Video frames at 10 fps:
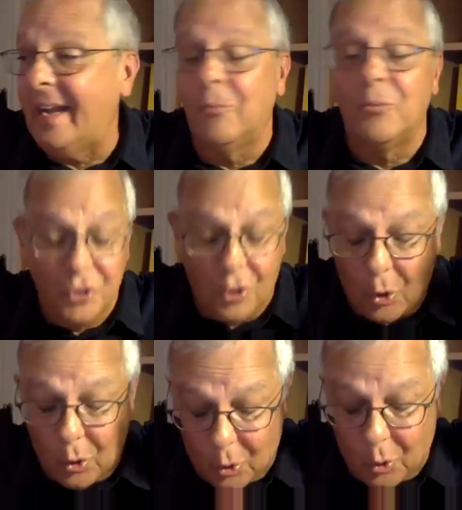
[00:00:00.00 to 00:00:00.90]
It was
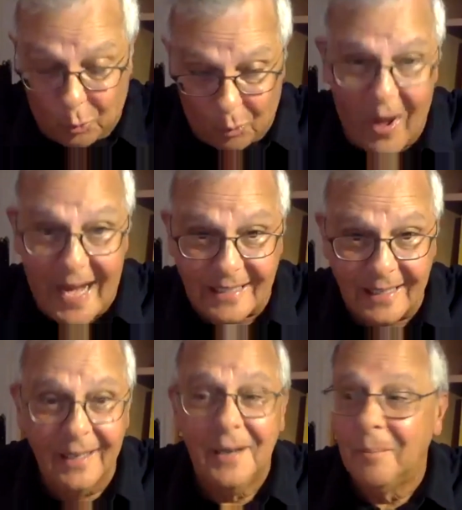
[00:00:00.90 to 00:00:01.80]
great.
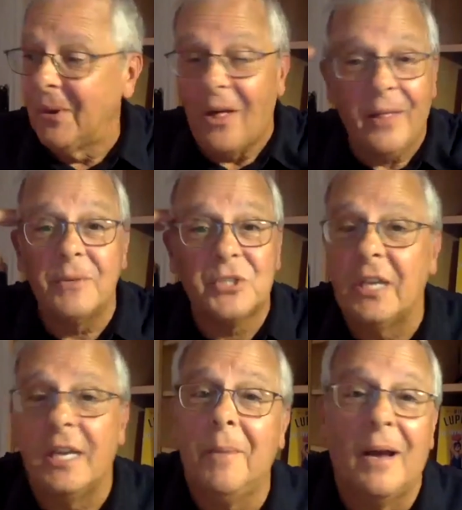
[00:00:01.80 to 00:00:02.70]
But all he was
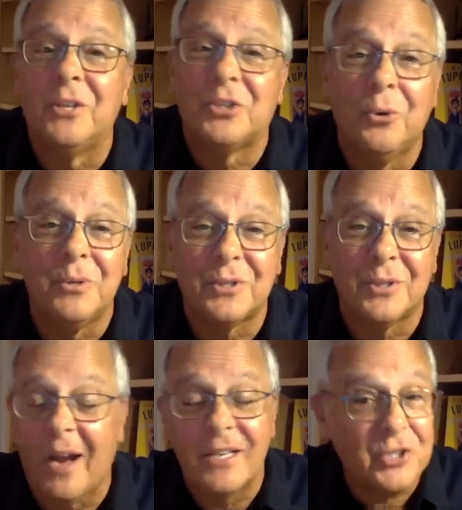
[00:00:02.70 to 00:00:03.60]
thinking about is
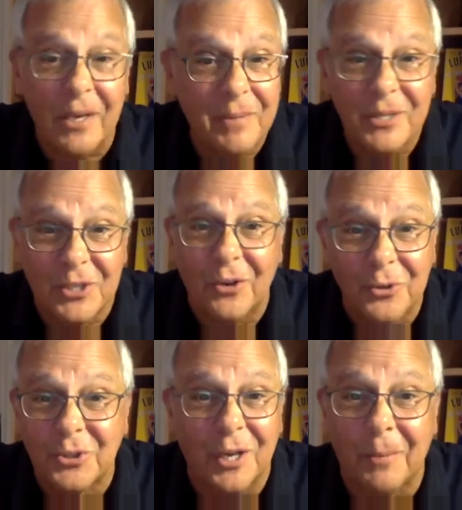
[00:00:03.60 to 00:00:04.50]
right, Jim? Who's going
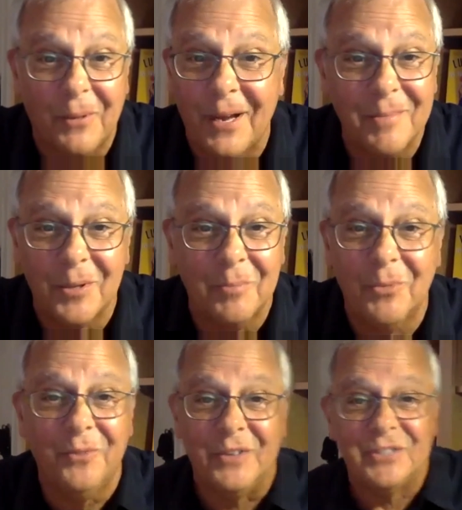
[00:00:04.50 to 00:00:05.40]
to play him in the
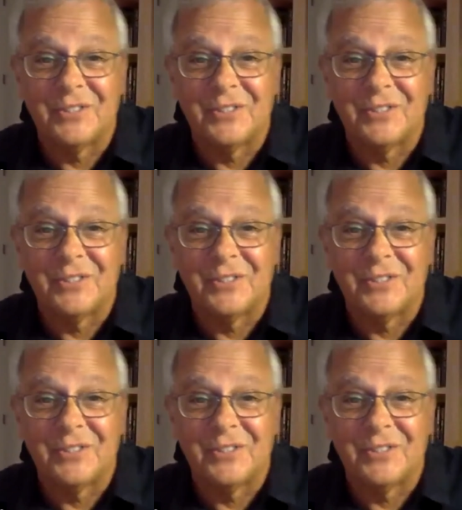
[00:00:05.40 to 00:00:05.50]
movies?